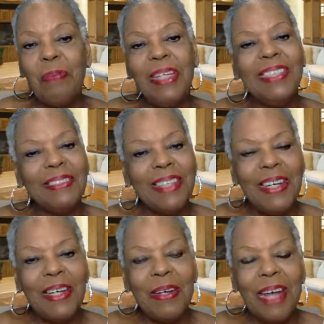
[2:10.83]
But
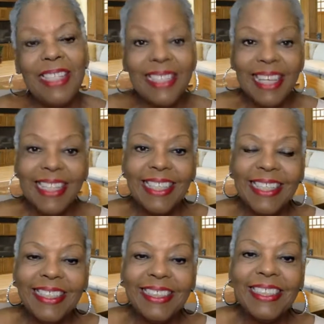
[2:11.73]
I say
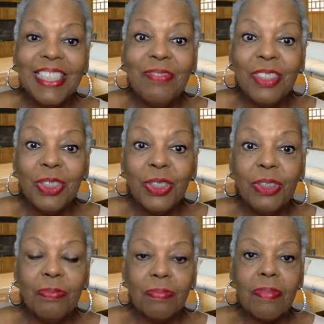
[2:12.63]
good evening to you.